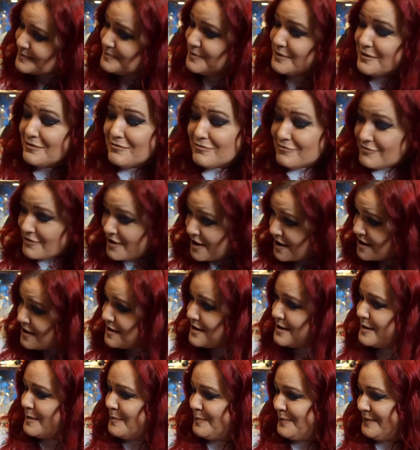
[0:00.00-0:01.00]

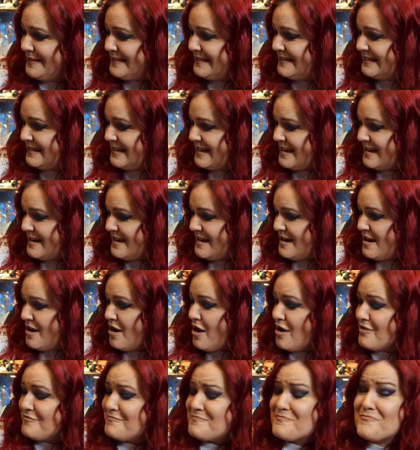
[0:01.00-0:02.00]
robes
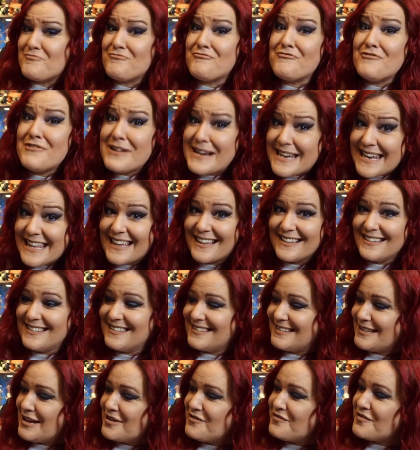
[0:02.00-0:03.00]
of
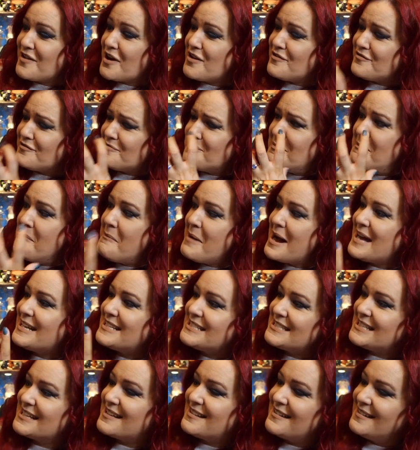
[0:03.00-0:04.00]
brilliance, of
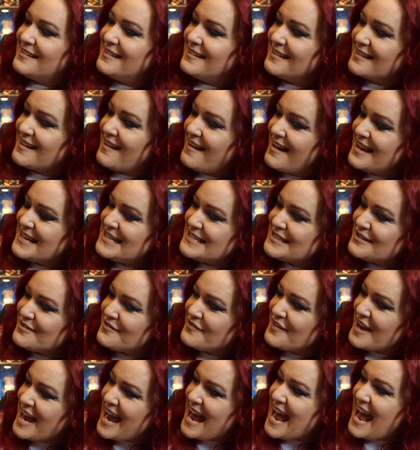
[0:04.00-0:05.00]
magical kind of